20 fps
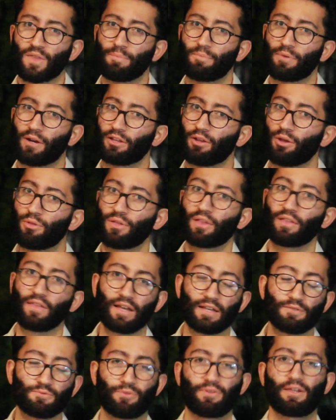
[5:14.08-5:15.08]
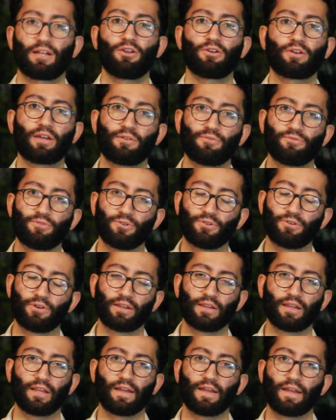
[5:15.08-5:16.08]
But I don't think that that's what they're looking for
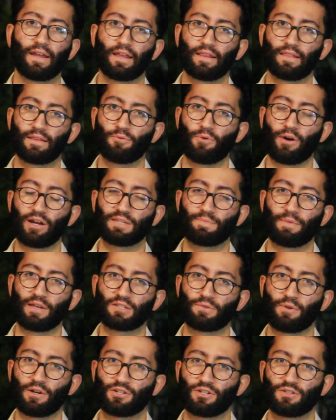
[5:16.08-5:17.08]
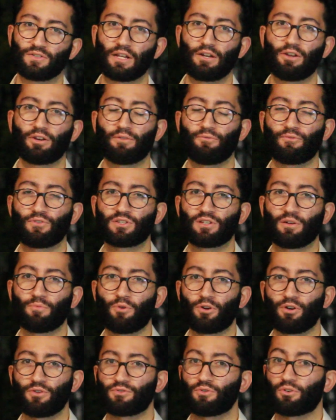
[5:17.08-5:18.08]
in the white space questions. They're looking for
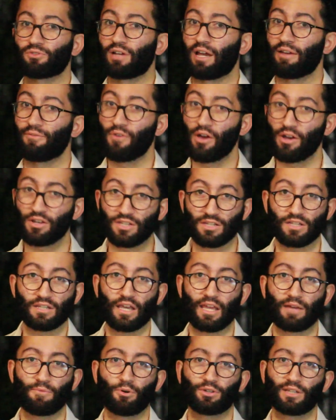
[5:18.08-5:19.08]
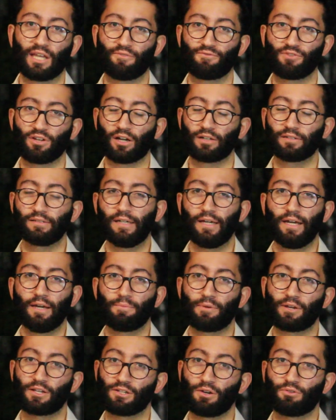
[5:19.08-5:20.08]
someone who's got diversity in what they've done,
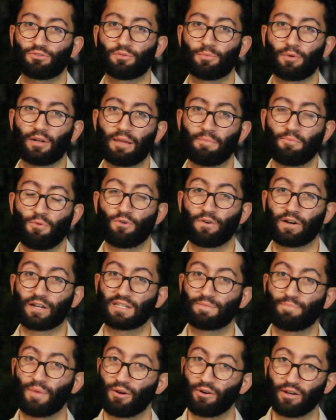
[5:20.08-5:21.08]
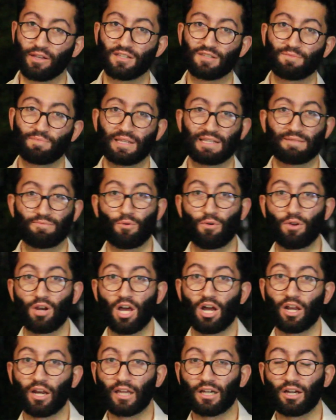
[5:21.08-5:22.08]
because ultimately more experience means more
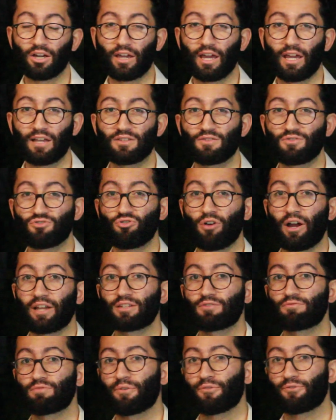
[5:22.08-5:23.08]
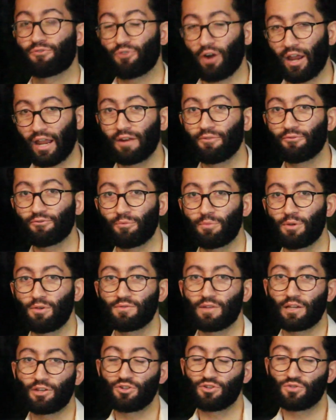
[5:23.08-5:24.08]
learning, okay? So try to refrain from
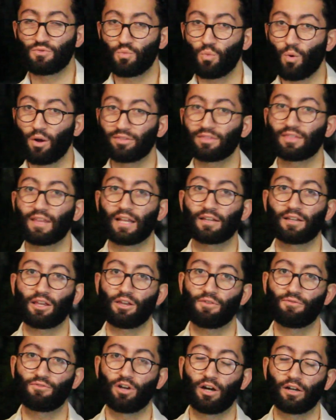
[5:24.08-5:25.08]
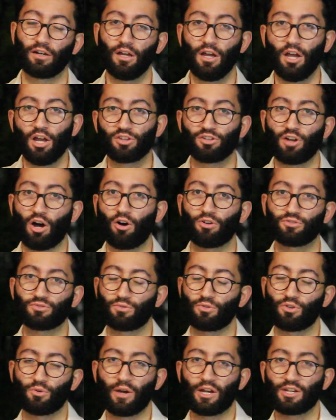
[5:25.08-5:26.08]
using just one thing that you've done to answer
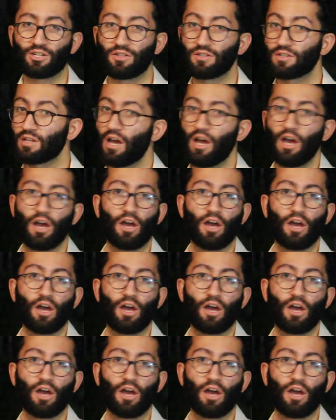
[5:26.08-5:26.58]
all the questions.